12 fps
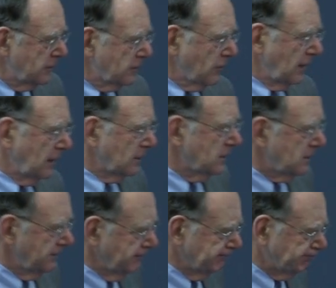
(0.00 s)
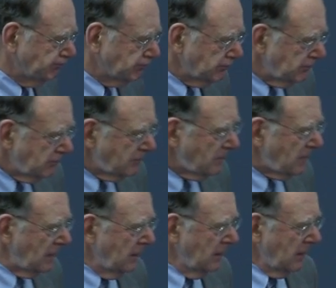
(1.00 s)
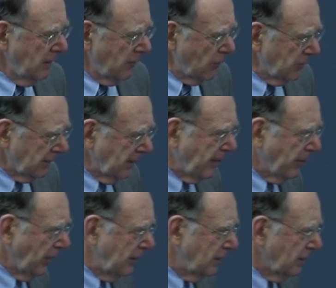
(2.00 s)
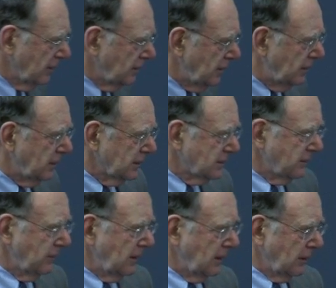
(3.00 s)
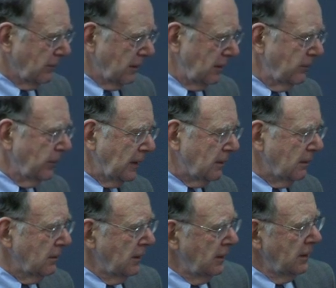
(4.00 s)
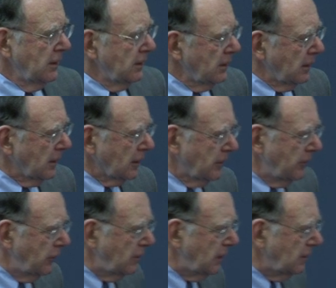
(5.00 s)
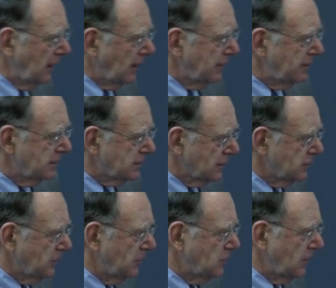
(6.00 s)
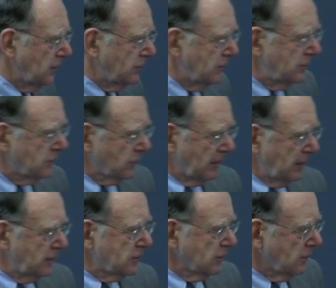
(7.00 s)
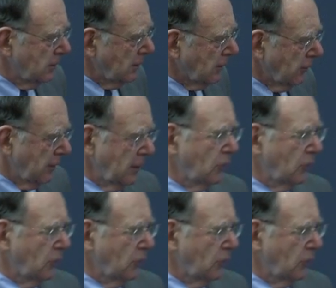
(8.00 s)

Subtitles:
strings. I won't elaborate on the details of the algorithm, but computing the edit distance between two strings, or